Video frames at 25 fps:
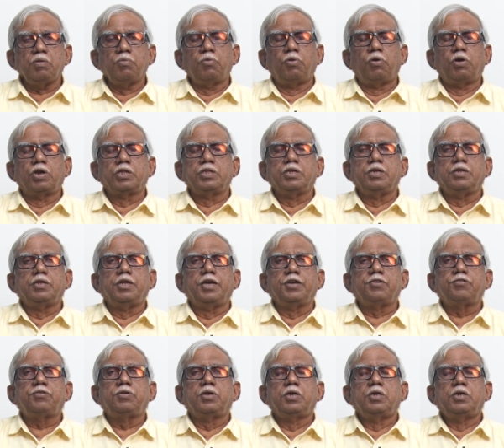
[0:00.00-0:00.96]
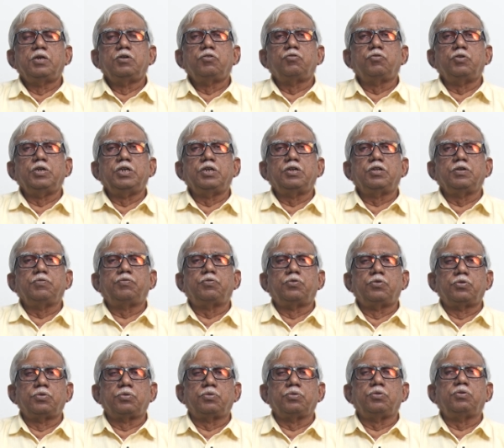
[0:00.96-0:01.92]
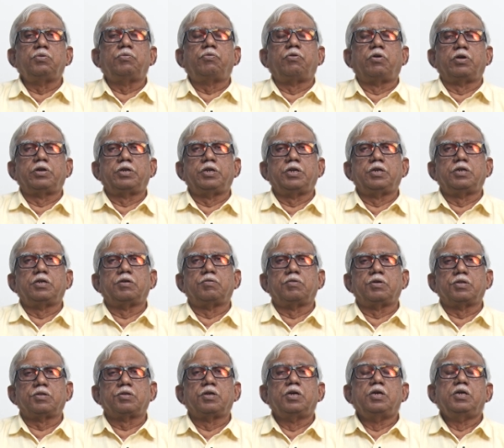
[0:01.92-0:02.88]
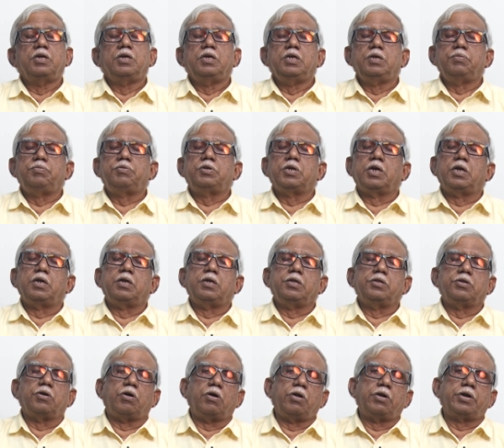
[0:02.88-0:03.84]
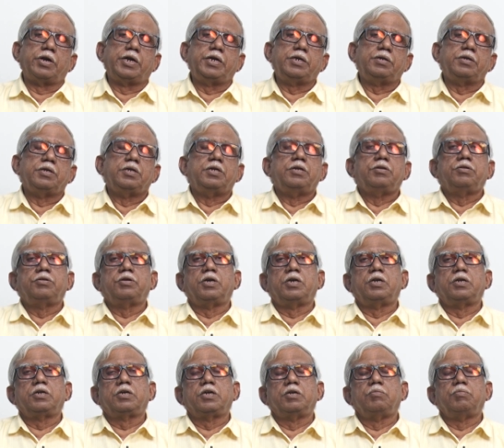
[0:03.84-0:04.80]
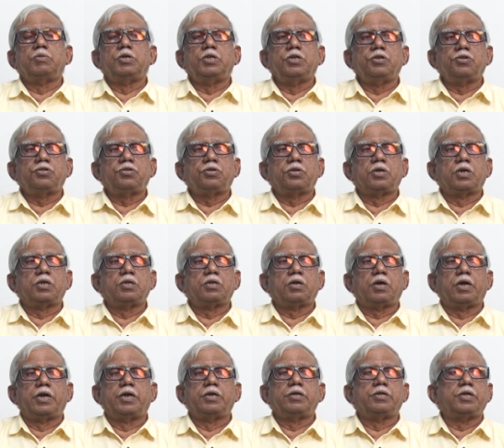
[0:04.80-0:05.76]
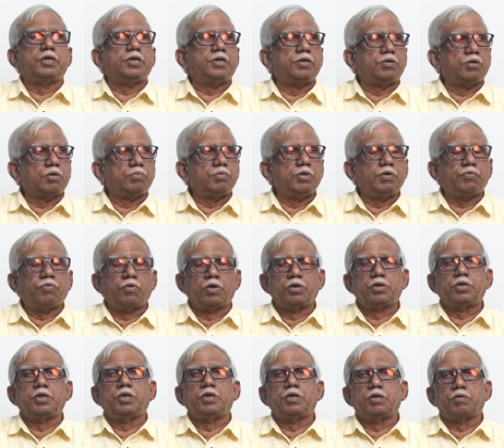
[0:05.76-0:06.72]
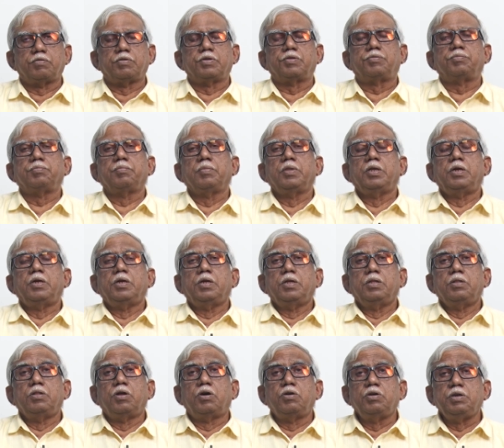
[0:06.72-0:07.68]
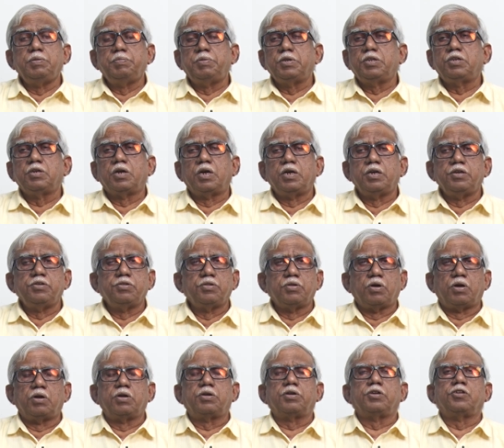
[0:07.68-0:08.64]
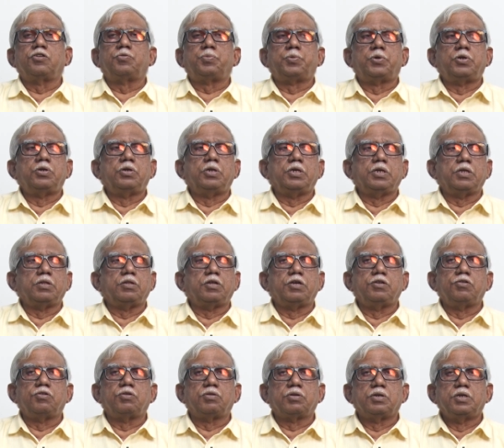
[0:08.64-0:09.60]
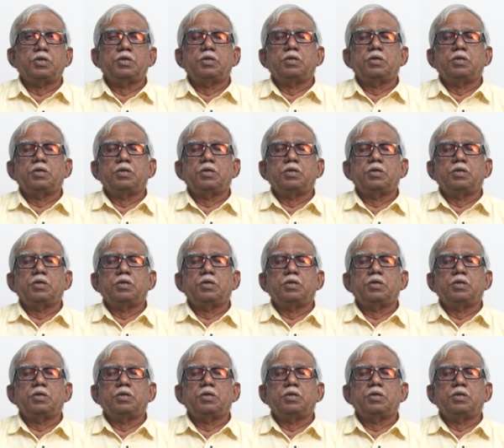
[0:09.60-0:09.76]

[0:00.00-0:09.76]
for the next 24 to 48 hours. If child is all right, child can be discharged at the end of the 48 hours. Now, if the child is not responding, there is